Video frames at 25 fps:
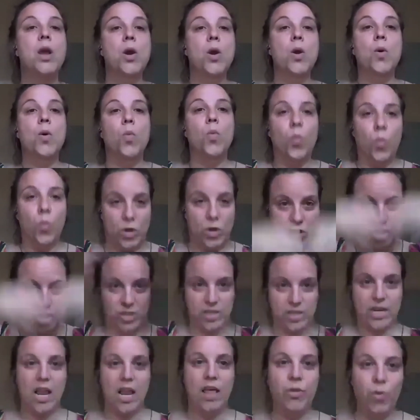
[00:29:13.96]
which is
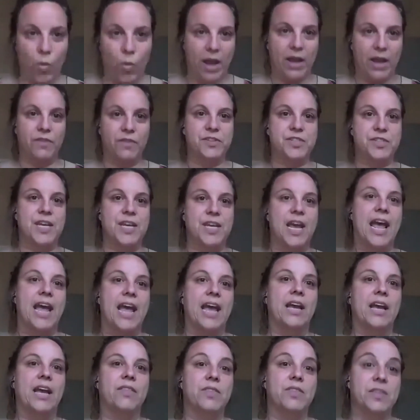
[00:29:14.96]
another way of
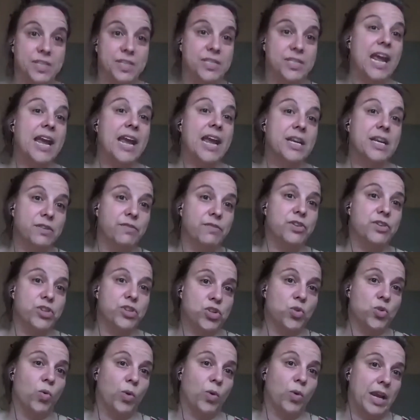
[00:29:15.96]
saying the stakes of the
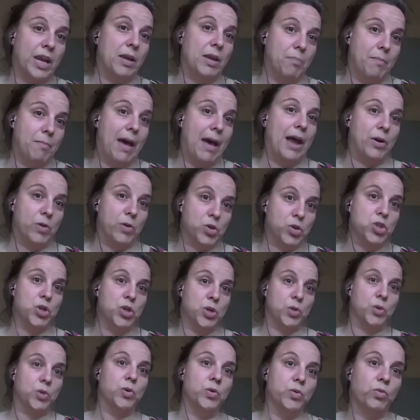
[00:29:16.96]
story matter
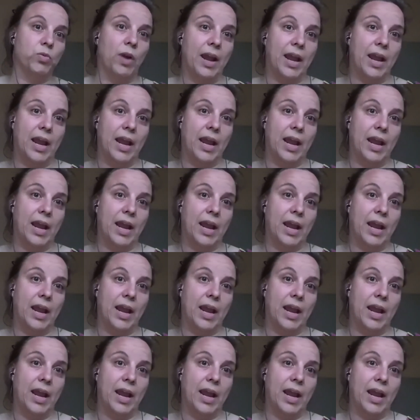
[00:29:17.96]
too, right?